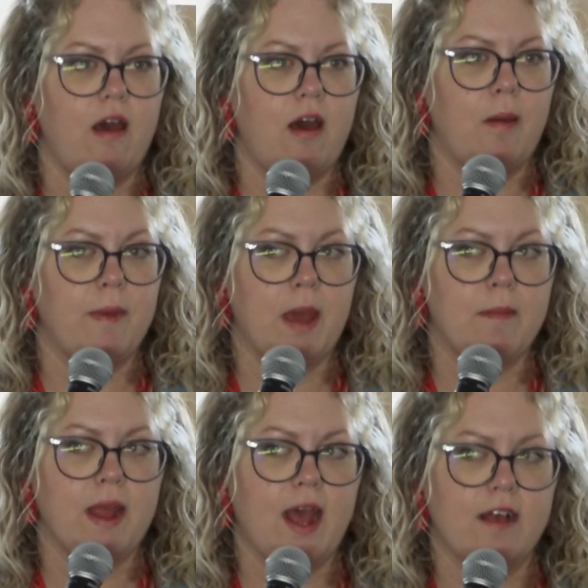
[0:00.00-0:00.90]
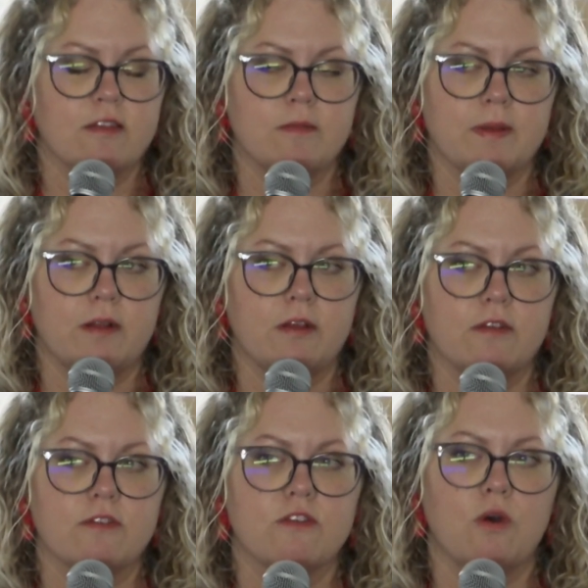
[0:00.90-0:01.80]
at my
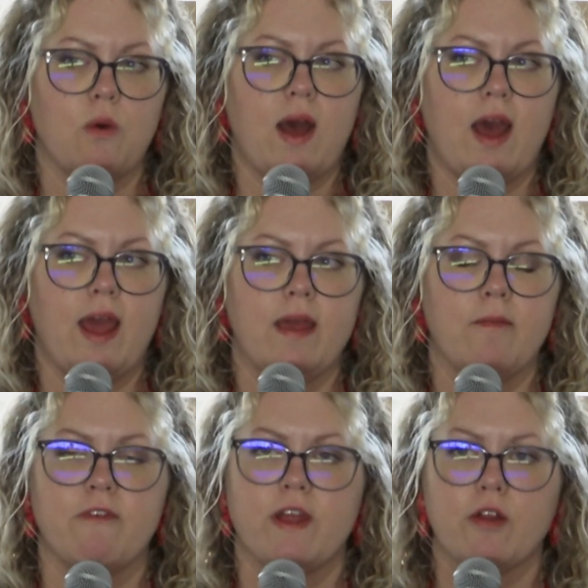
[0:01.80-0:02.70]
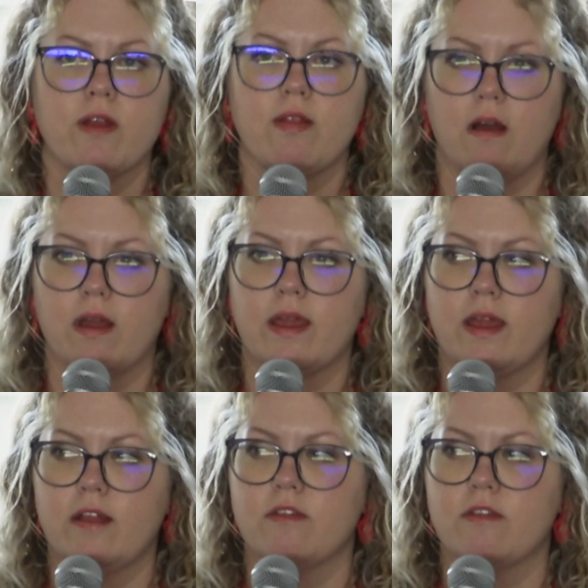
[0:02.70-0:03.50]
hospital, so I am very lucky